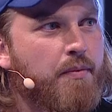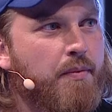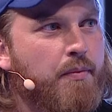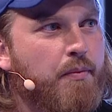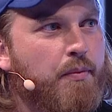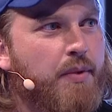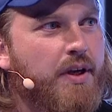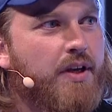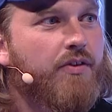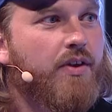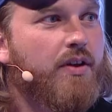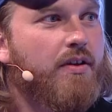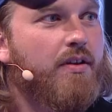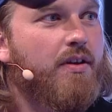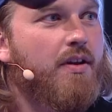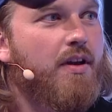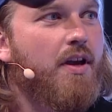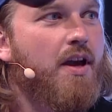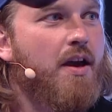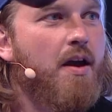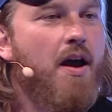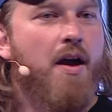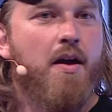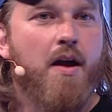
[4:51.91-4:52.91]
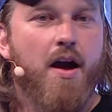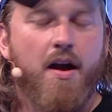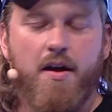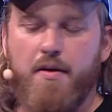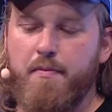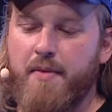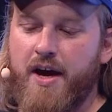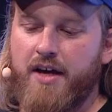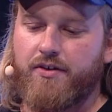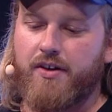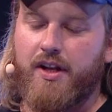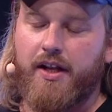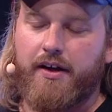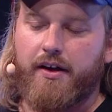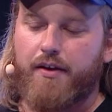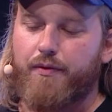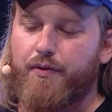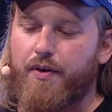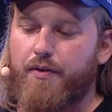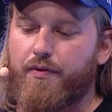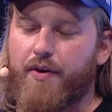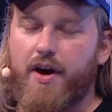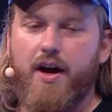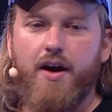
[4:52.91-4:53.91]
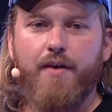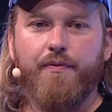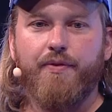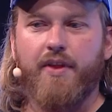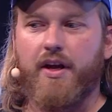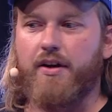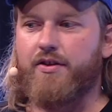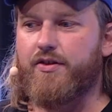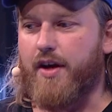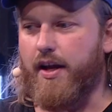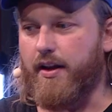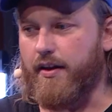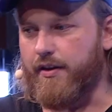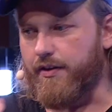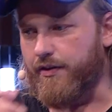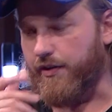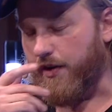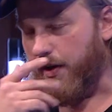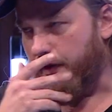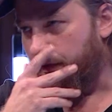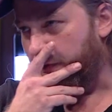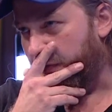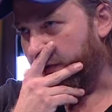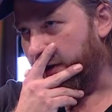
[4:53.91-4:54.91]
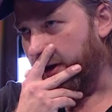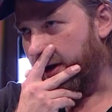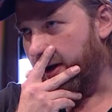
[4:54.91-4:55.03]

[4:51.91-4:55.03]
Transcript: Because I imagine, like, if I have that challenge of